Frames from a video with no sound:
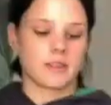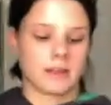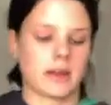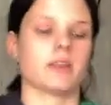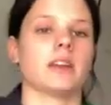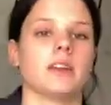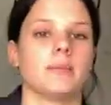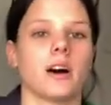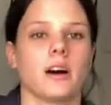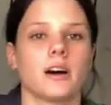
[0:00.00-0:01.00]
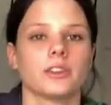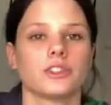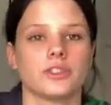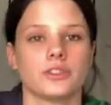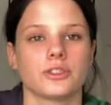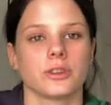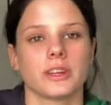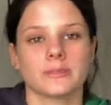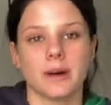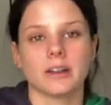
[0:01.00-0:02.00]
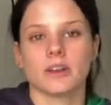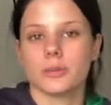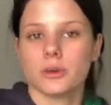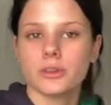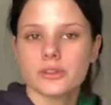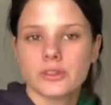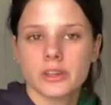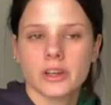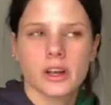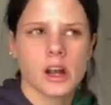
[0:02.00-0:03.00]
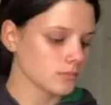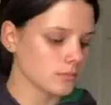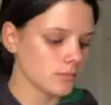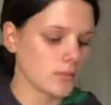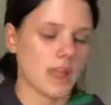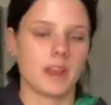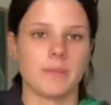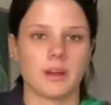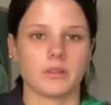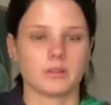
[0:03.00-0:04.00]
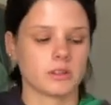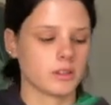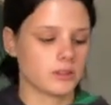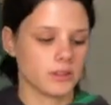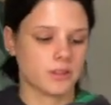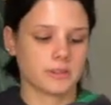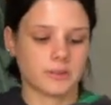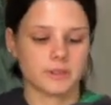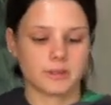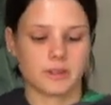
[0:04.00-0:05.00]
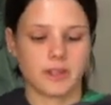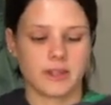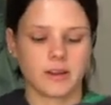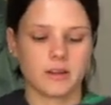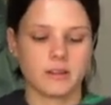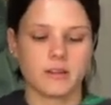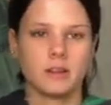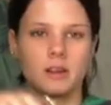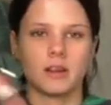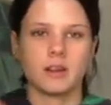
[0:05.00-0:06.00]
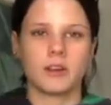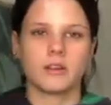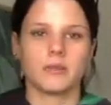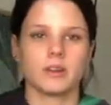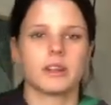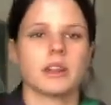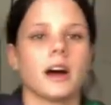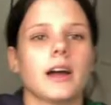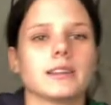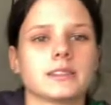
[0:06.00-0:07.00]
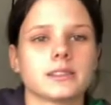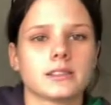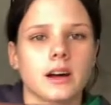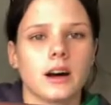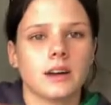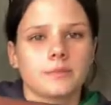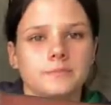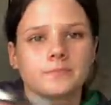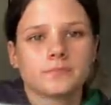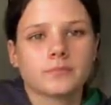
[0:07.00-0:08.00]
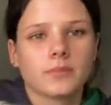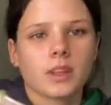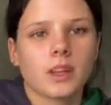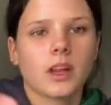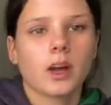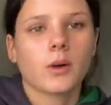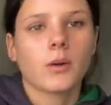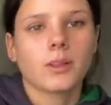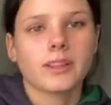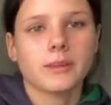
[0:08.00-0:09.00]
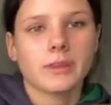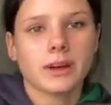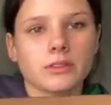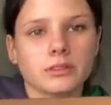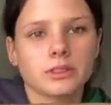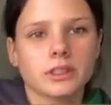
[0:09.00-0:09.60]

I think I got him are uh, Julius Marlow boots and a belt. So this one's real leather, really nice. Um, quality belt.